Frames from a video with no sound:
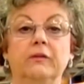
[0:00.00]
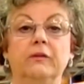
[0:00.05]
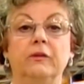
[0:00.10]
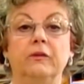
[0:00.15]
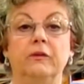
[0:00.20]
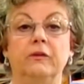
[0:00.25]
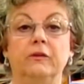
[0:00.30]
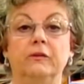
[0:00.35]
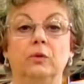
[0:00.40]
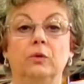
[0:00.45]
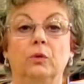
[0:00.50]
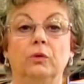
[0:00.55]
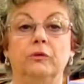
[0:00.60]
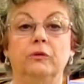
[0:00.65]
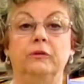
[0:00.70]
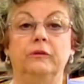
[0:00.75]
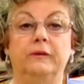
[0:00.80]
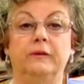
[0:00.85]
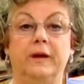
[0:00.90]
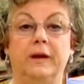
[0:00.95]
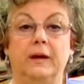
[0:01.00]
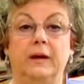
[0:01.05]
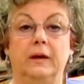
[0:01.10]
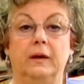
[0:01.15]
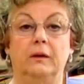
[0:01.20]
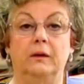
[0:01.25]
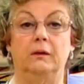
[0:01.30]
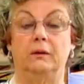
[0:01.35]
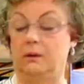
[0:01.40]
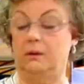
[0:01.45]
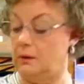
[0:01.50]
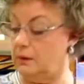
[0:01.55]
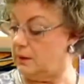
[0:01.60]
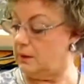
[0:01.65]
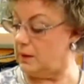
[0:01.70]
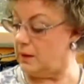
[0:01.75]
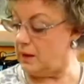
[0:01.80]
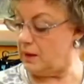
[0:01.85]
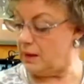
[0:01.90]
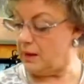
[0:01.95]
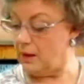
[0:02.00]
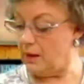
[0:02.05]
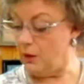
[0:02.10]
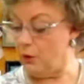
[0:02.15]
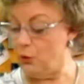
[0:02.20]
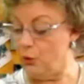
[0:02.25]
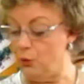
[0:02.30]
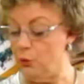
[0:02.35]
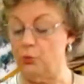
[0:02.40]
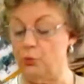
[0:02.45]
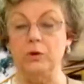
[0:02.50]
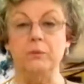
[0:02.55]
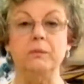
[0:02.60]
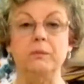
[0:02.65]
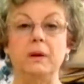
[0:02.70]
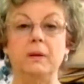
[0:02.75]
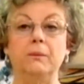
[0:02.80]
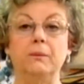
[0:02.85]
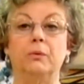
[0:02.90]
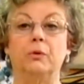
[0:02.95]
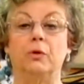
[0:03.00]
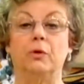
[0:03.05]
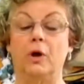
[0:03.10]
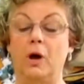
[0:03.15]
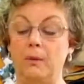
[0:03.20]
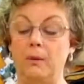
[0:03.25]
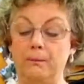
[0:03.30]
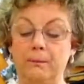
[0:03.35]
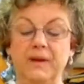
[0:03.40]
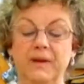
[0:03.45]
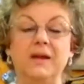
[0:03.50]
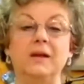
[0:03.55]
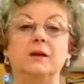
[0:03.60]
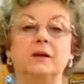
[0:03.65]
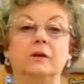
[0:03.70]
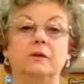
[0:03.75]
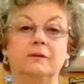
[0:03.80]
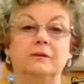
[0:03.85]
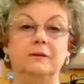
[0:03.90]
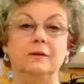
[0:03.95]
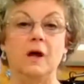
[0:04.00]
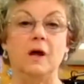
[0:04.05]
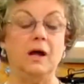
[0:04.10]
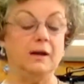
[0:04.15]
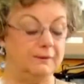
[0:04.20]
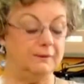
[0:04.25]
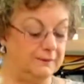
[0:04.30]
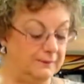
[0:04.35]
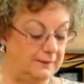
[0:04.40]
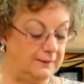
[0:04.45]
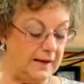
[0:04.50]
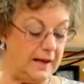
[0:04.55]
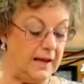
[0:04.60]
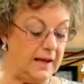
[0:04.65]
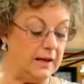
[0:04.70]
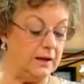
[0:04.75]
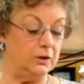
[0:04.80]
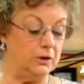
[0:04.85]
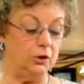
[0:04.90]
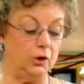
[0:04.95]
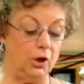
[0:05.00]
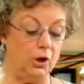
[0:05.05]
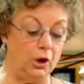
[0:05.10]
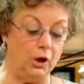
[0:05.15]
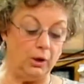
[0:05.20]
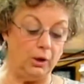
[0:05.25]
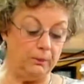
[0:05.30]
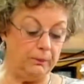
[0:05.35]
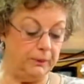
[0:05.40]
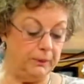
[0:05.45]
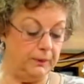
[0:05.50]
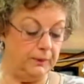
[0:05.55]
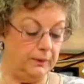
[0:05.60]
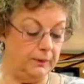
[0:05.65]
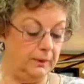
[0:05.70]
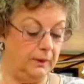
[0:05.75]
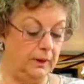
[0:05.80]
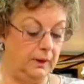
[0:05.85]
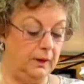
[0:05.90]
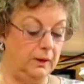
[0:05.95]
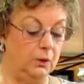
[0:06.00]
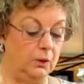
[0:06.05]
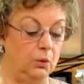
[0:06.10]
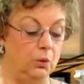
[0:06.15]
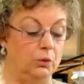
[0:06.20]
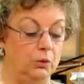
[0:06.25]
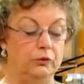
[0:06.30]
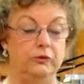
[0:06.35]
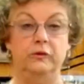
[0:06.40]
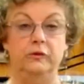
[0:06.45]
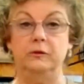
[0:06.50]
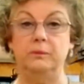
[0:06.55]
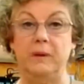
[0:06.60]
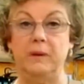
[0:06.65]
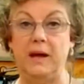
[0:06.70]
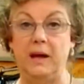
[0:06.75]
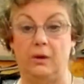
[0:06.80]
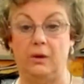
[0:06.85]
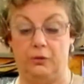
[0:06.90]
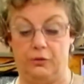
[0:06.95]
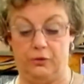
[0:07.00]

of this horse's head. Remember, a bit does not stand up in a horse's mouth.